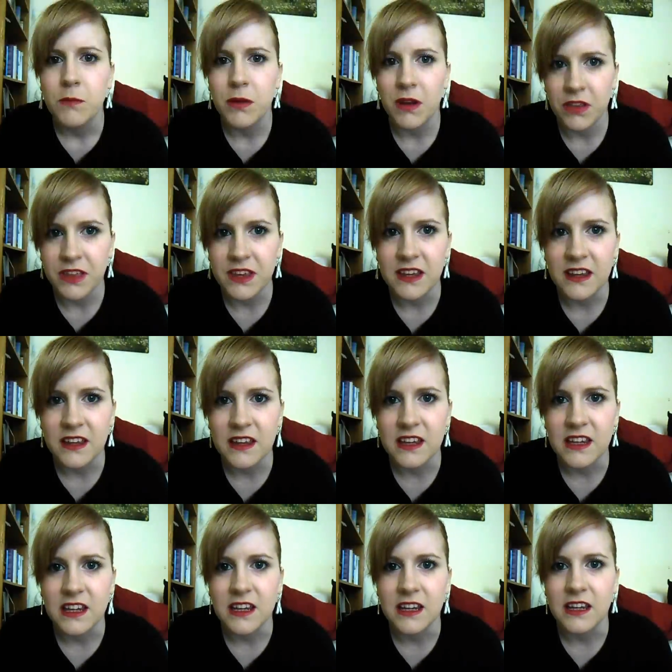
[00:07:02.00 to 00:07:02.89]
But I think
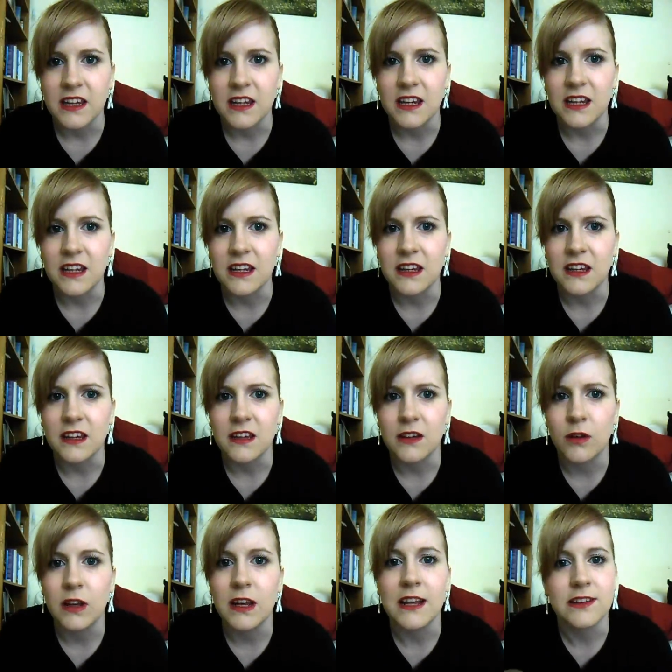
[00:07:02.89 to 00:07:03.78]

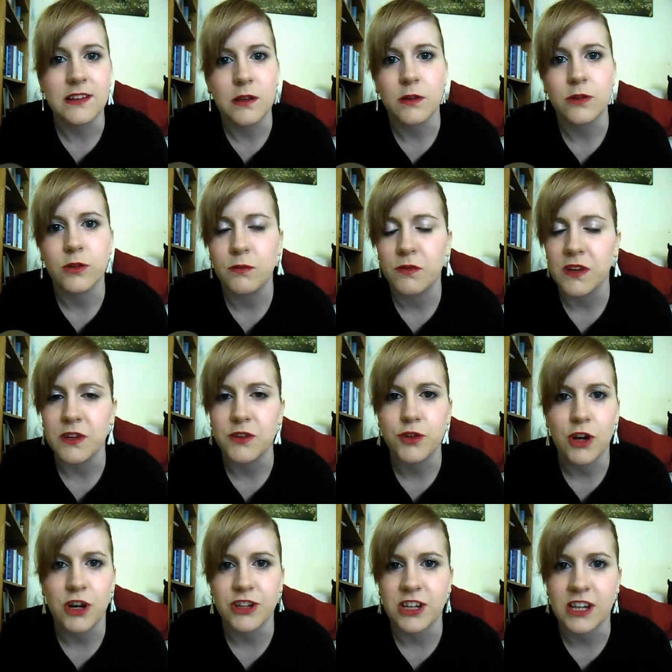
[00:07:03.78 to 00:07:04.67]
unless something
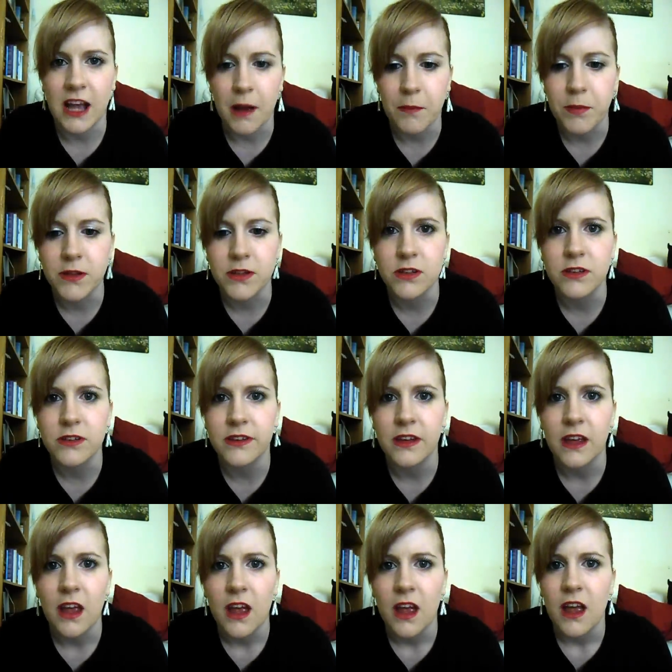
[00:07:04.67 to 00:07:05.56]
tragic happens,